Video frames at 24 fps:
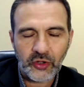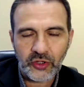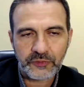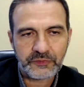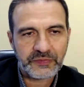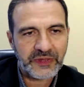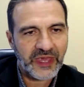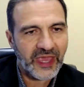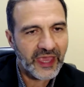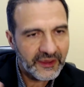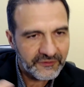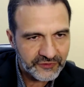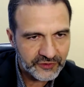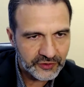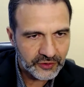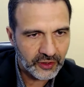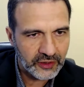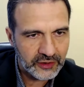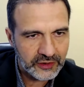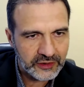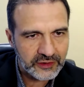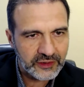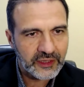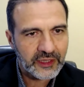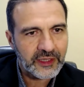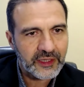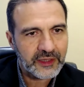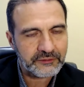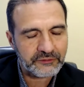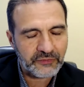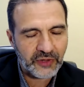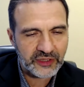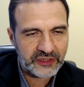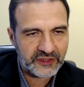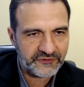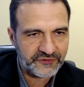behavioral
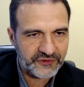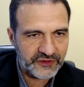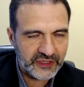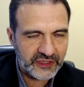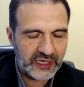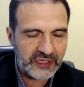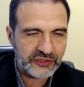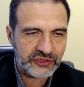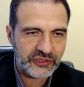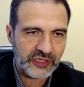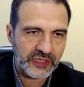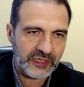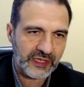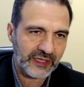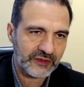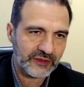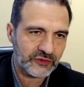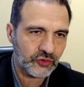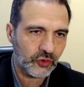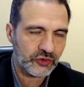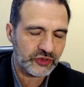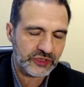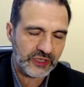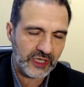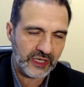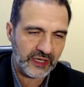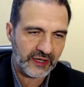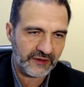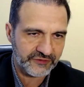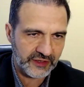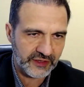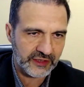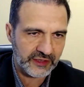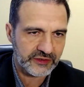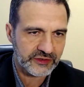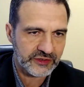modification and those kind
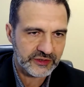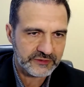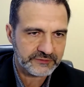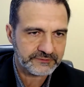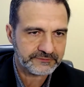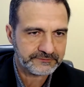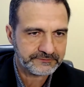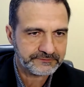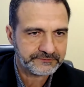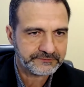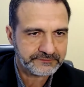of things.